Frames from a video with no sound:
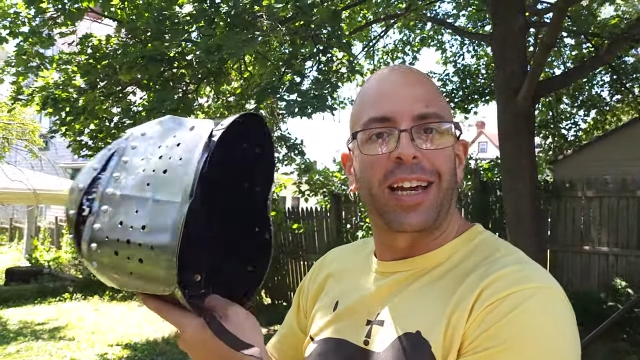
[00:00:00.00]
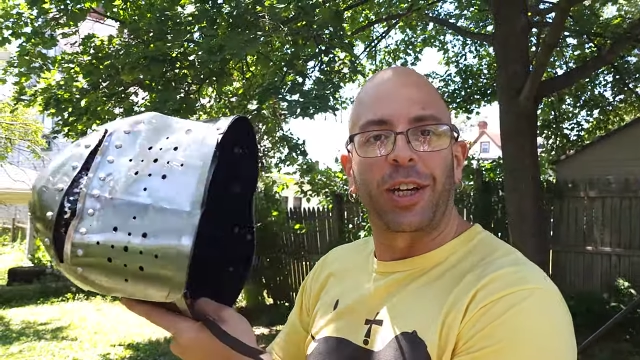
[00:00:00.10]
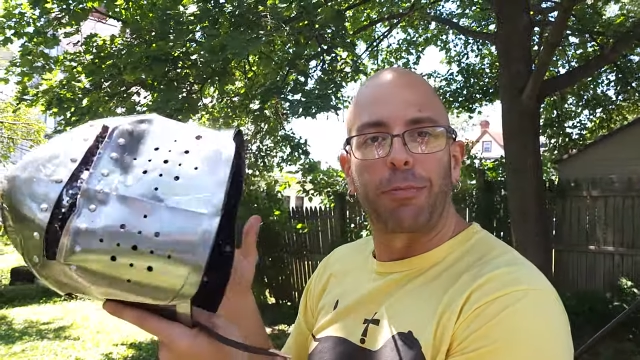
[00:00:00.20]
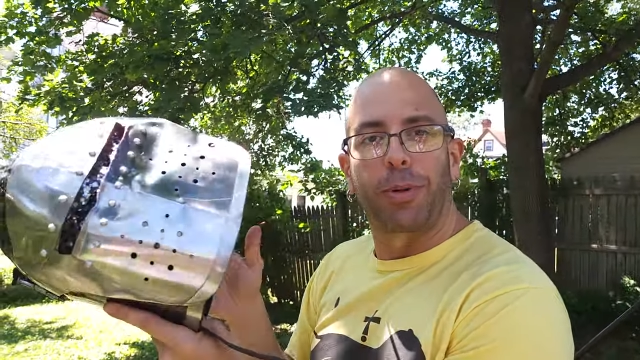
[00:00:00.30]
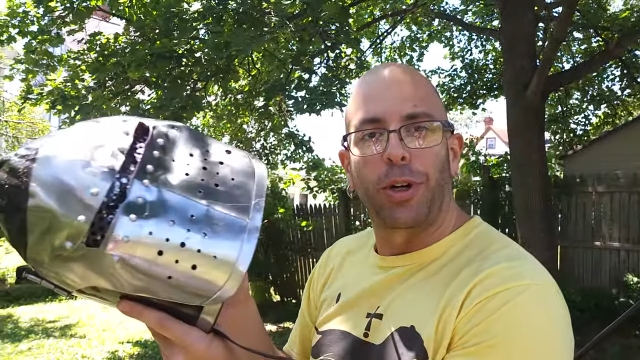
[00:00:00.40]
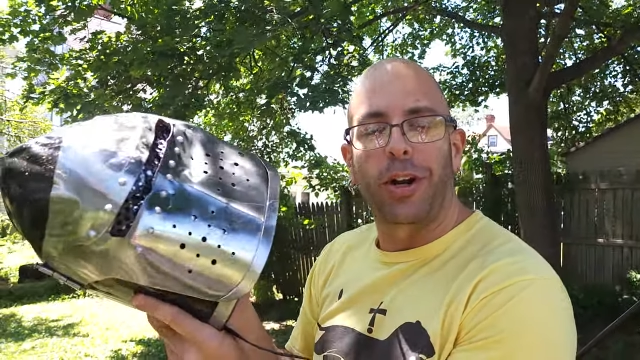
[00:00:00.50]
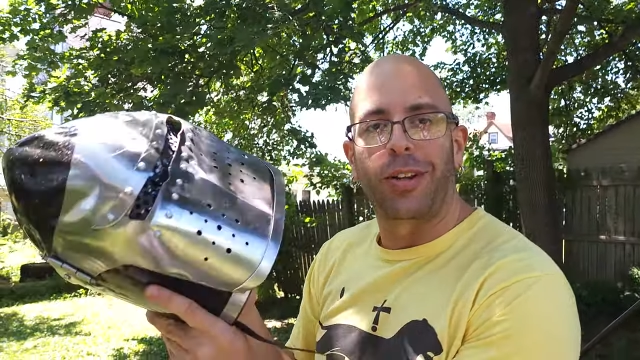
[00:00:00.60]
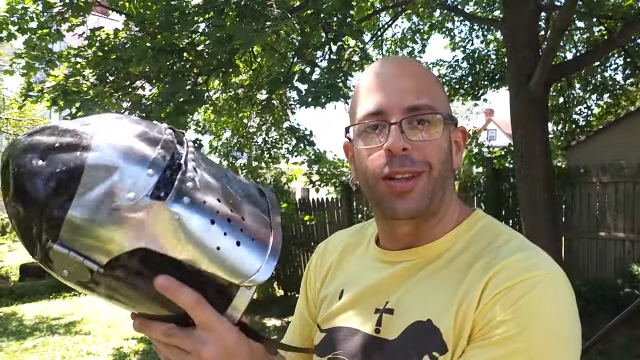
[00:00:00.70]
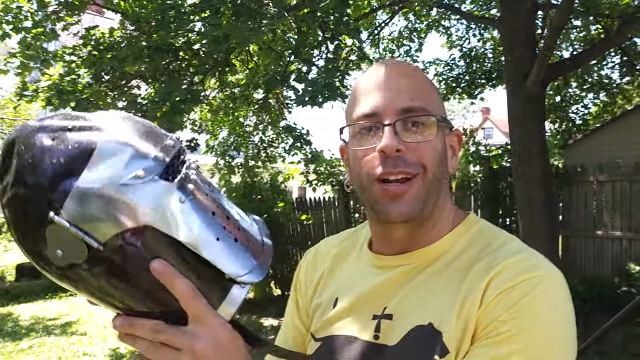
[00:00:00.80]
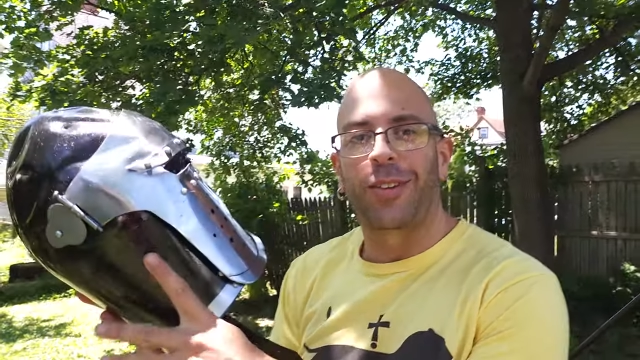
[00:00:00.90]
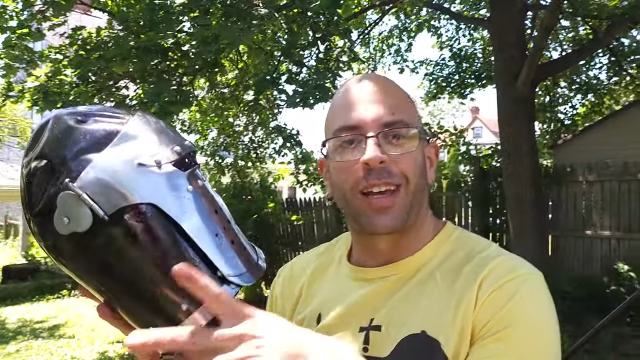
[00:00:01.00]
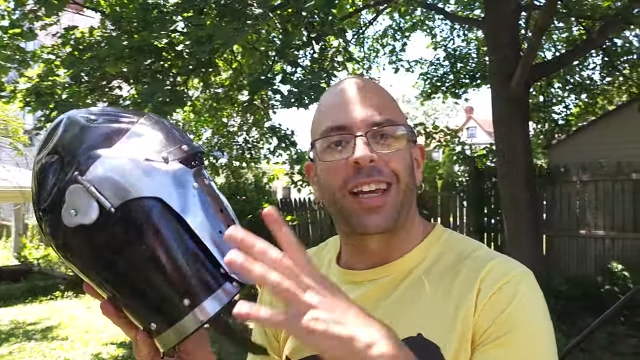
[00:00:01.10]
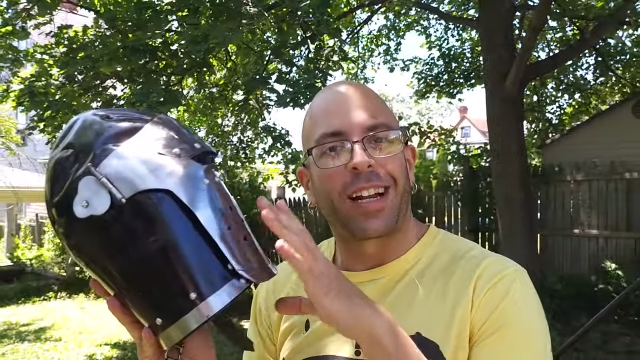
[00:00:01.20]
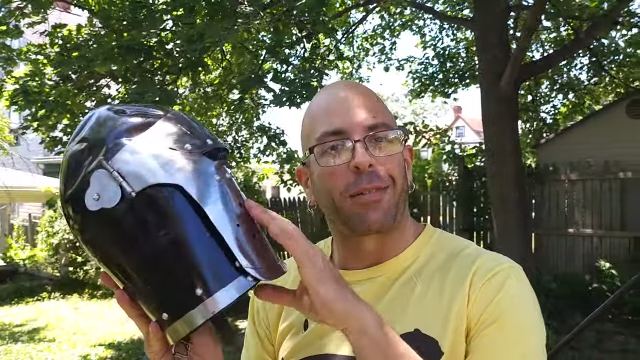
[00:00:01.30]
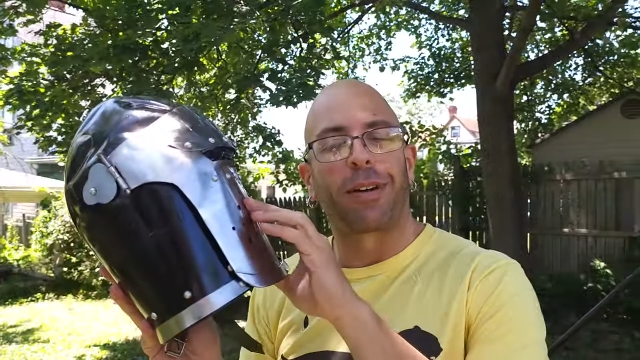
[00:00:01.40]
I couldn't put it on without
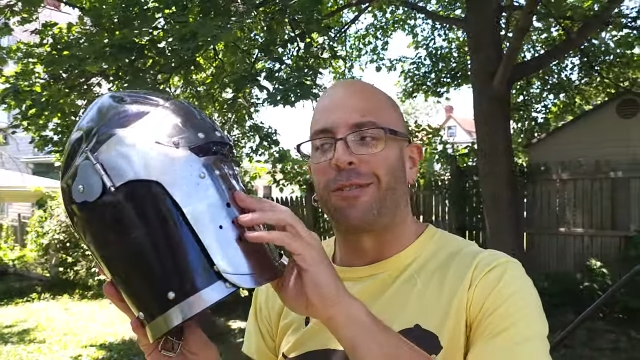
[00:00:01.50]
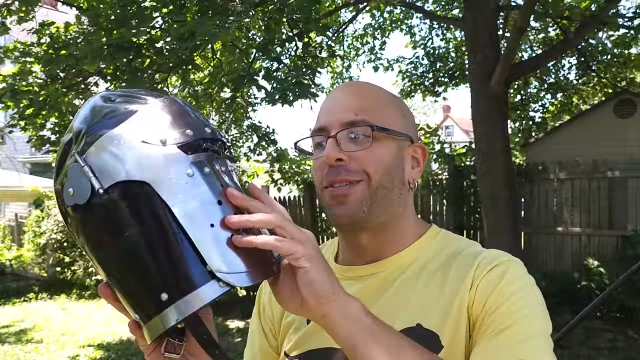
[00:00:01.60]
like cutting my